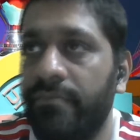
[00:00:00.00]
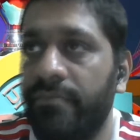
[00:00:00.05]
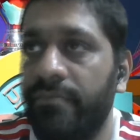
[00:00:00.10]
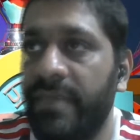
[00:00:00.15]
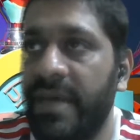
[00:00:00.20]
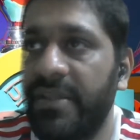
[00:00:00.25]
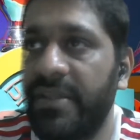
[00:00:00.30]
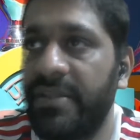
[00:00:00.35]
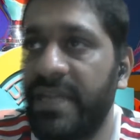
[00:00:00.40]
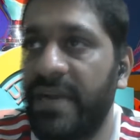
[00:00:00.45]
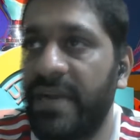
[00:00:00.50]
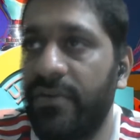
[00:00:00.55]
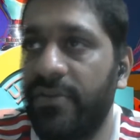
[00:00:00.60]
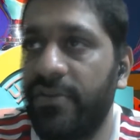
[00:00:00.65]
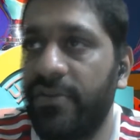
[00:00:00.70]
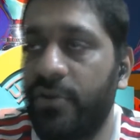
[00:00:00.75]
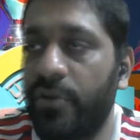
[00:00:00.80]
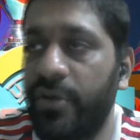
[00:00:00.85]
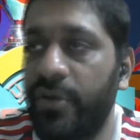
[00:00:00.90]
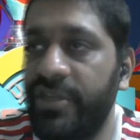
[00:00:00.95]
I think that was
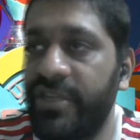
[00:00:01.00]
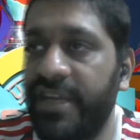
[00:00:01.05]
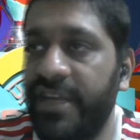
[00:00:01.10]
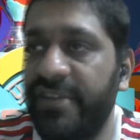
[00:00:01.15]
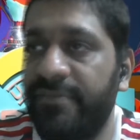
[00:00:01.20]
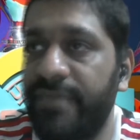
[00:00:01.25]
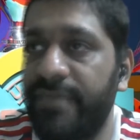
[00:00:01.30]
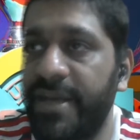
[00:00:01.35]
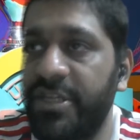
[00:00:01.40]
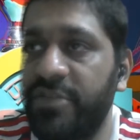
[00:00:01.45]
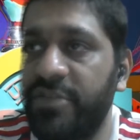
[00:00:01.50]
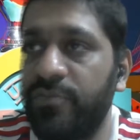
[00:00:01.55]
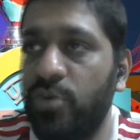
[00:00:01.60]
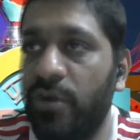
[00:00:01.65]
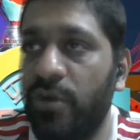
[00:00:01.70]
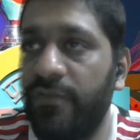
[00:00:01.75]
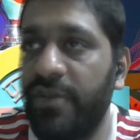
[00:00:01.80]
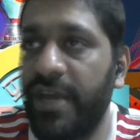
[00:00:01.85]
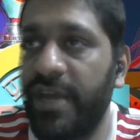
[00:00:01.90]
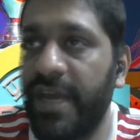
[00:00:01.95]
Croatia's best move
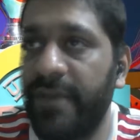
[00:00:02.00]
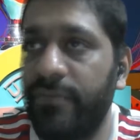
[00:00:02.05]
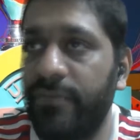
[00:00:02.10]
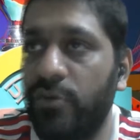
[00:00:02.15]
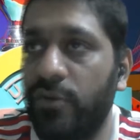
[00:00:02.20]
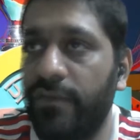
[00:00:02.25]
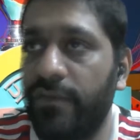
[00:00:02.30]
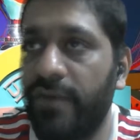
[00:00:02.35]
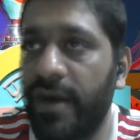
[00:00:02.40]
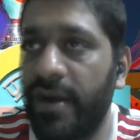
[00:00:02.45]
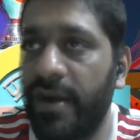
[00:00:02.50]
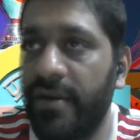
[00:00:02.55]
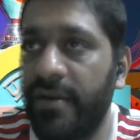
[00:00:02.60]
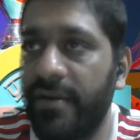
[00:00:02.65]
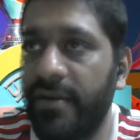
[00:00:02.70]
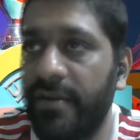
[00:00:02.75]
of the game so far.